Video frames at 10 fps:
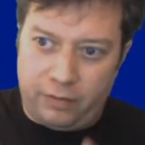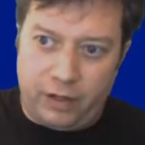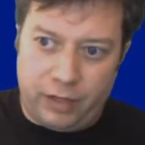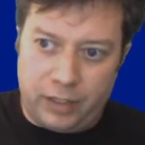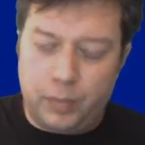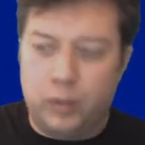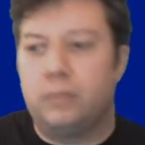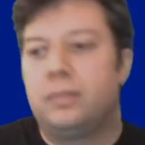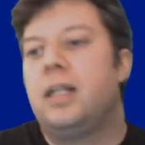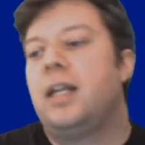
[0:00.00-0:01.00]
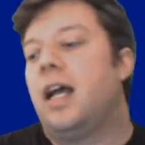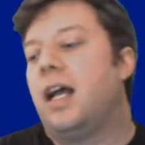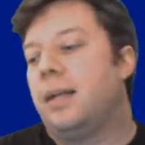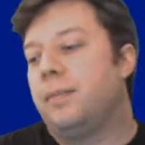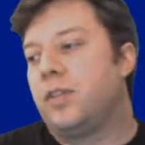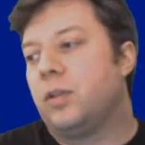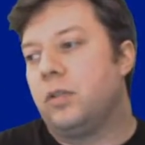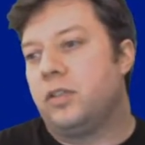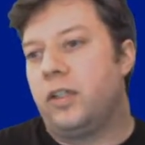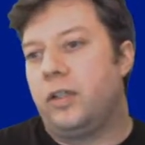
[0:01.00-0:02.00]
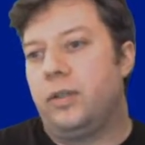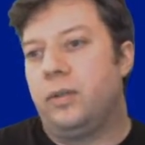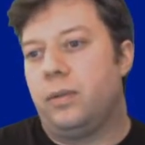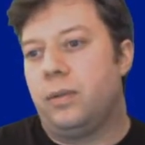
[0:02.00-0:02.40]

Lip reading: very, very small. So we'll do